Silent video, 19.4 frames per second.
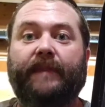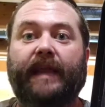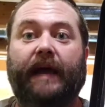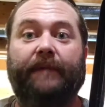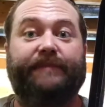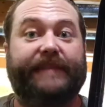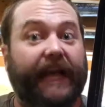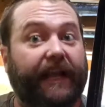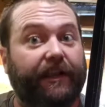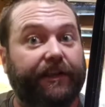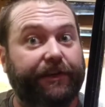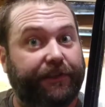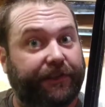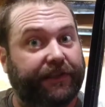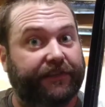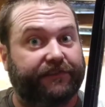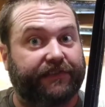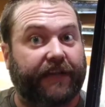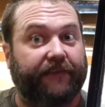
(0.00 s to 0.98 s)
I'm telling you
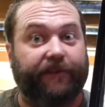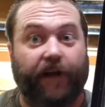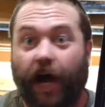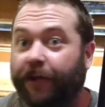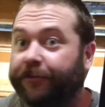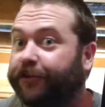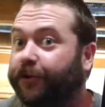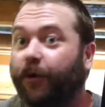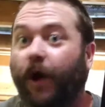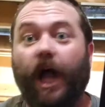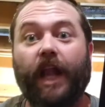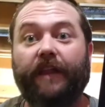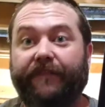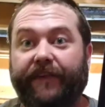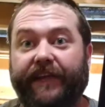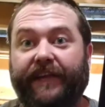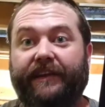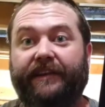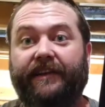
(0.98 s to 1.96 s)
this. I've gone through all
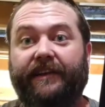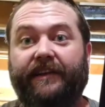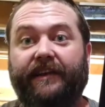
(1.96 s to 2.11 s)
of it.